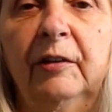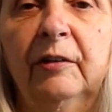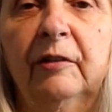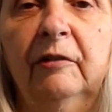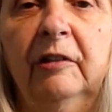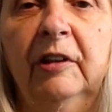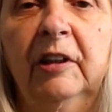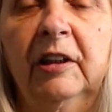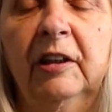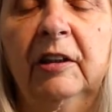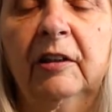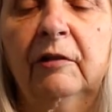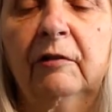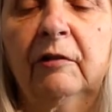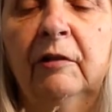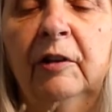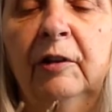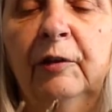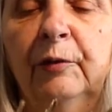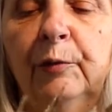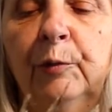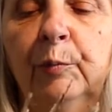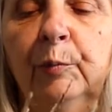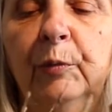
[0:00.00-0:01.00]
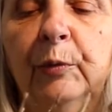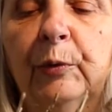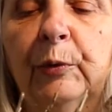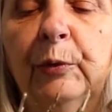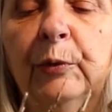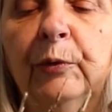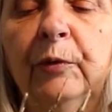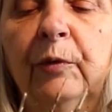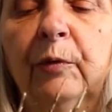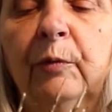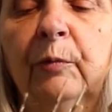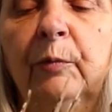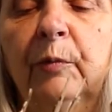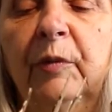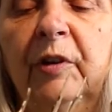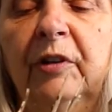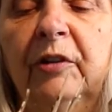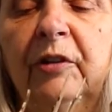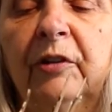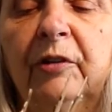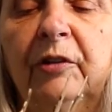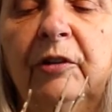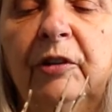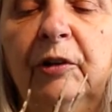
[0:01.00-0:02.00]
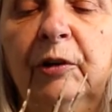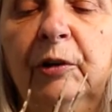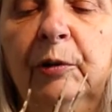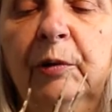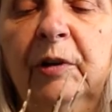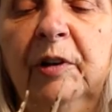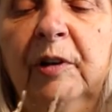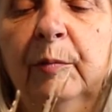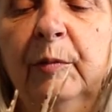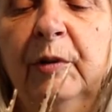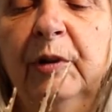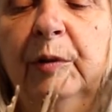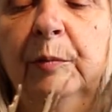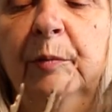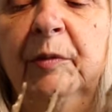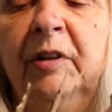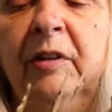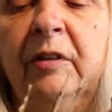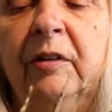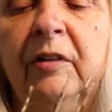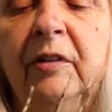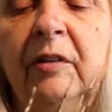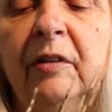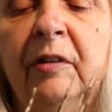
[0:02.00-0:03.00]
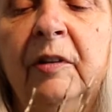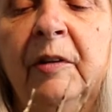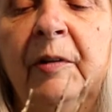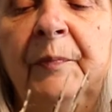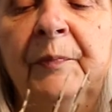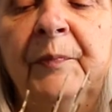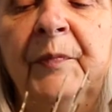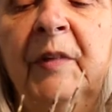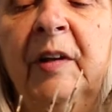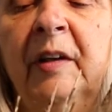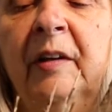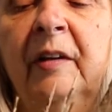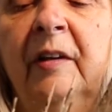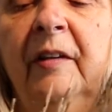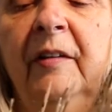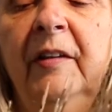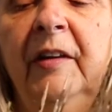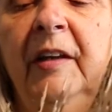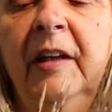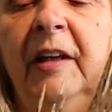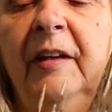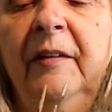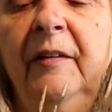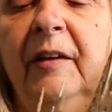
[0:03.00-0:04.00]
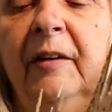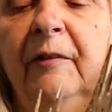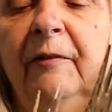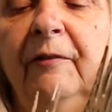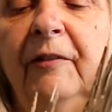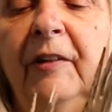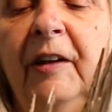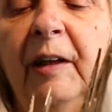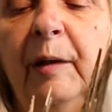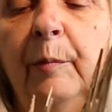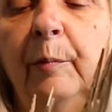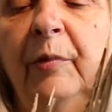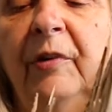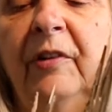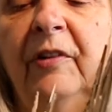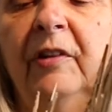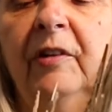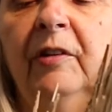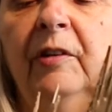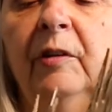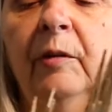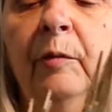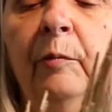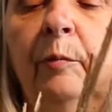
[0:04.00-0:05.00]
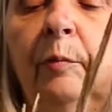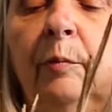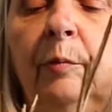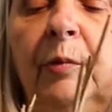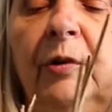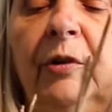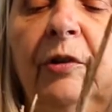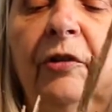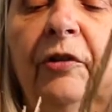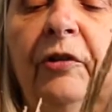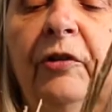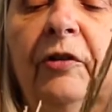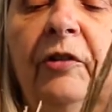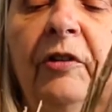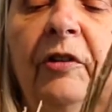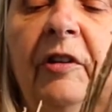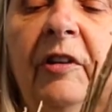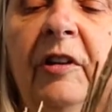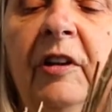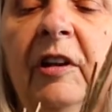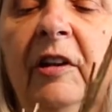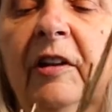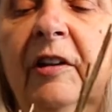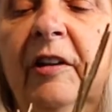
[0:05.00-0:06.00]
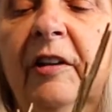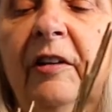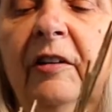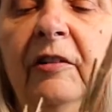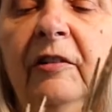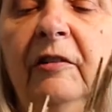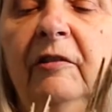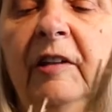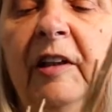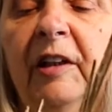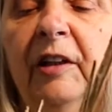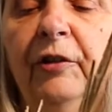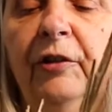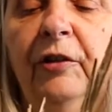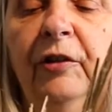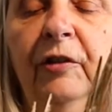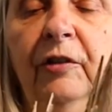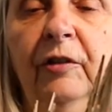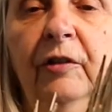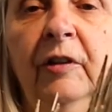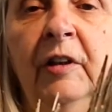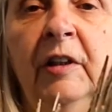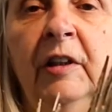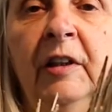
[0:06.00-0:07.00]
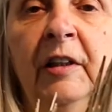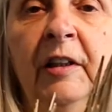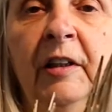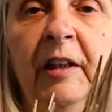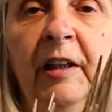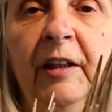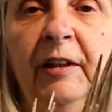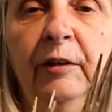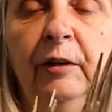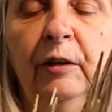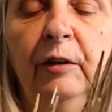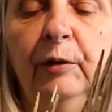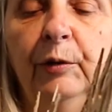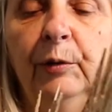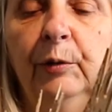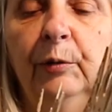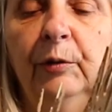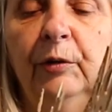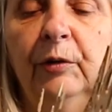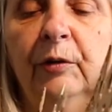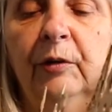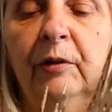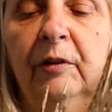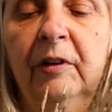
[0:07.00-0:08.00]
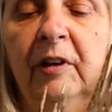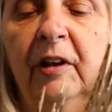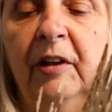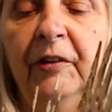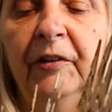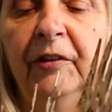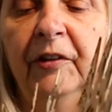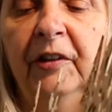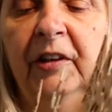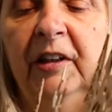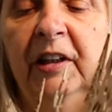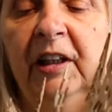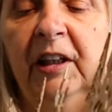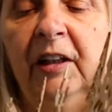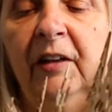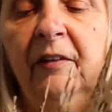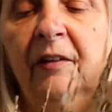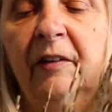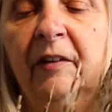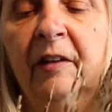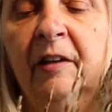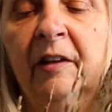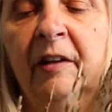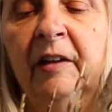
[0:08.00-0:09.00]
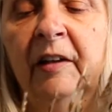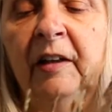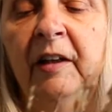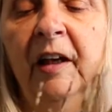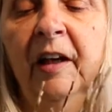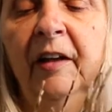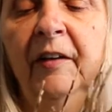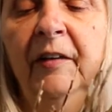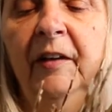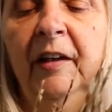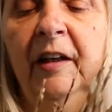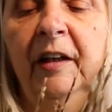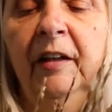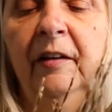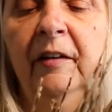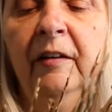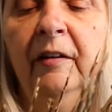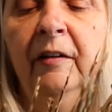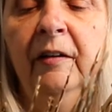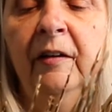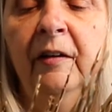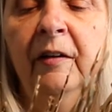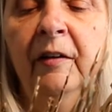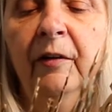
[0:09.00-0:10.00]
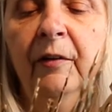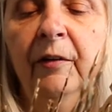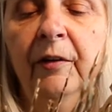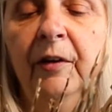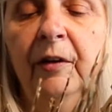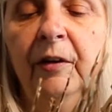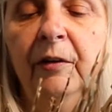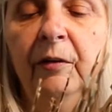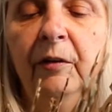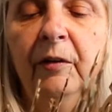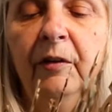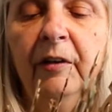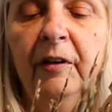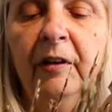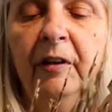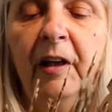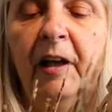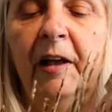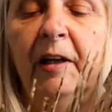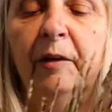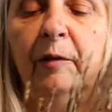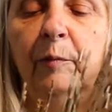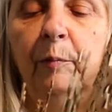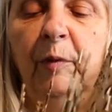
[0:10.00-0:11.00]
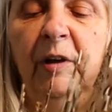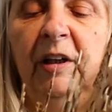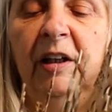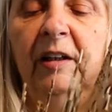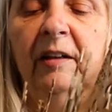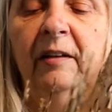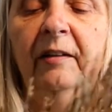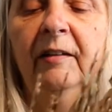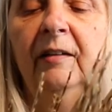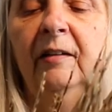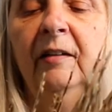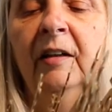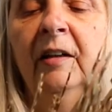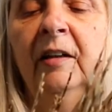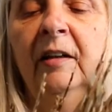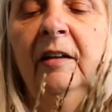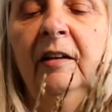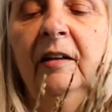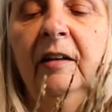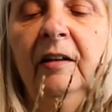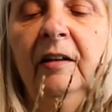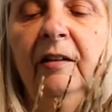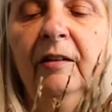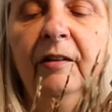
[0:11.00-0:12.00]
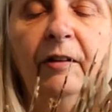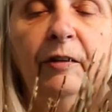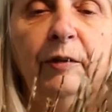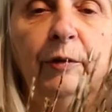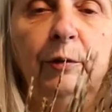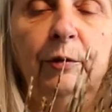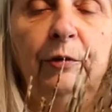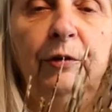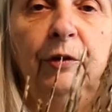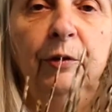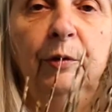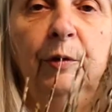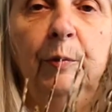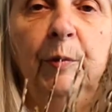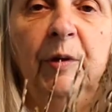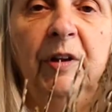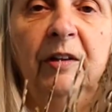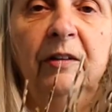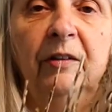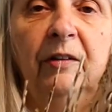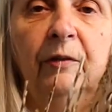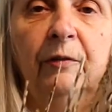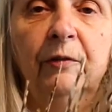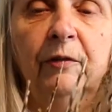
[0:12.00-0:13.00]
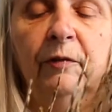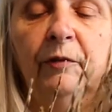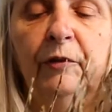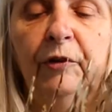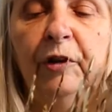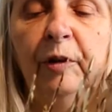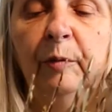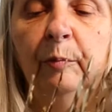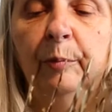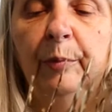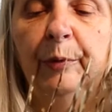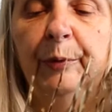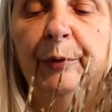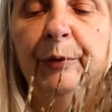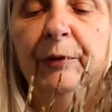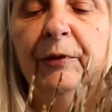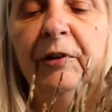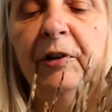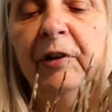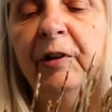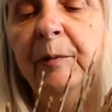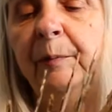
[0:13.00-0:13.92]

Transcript: Cricut craft board, which I'll show you in a moment. And then the flaps are pushed in either direction and glued underneath. And then that piece is glued to a piece of chipboard